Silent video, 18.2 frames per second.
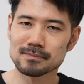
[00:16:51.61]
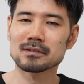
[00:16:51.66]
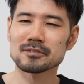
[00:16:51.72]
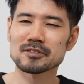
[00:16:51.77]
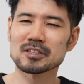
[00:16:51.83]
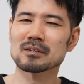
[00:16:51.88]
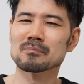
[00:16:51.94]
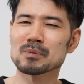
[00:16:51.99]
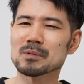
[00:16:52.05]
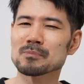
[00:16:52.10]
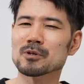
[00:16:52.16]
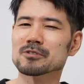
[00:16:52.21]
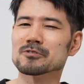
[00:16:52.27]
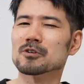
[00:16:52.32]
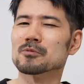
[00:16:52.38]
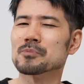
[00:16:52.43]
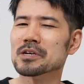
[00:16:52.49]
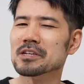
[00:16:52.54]
Some
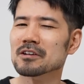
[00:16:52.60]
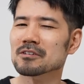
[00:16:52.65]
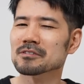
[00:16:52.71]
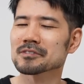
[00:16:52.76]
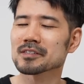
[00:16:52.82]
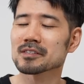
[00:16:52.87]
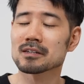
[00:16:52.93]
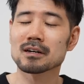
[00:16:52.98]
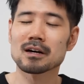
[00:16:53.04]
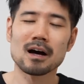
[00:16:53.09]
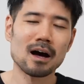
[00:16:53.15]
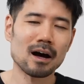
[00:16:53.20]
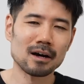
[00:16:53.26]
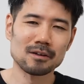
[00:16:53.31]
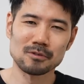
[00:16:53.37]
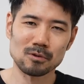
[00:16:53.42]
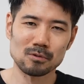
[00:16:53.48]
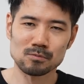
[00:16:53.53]
people's opinions
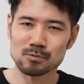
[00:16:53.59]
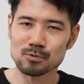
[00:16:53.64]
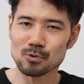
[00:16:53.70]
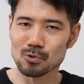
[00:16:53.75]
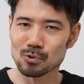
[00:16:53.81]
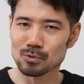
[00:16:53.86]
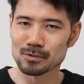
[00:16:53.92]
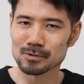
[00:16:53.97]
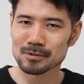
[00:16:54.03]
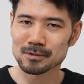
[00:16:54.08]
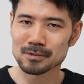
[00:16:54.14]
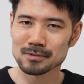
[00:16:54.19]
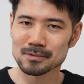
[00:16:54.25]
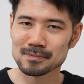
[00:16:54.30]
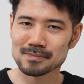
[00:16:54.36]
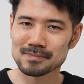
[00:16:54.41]
are not rules.